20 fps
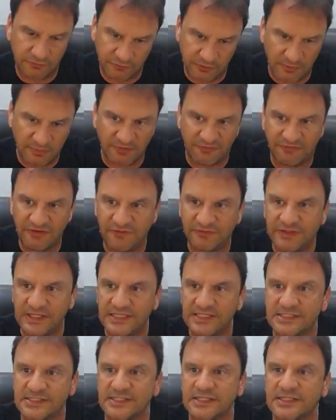from the
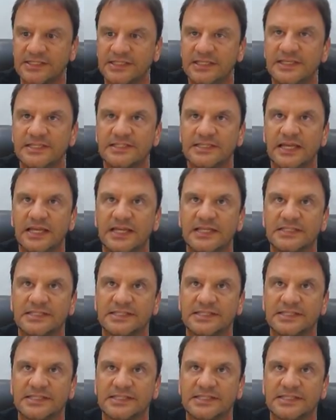50s, 60s, and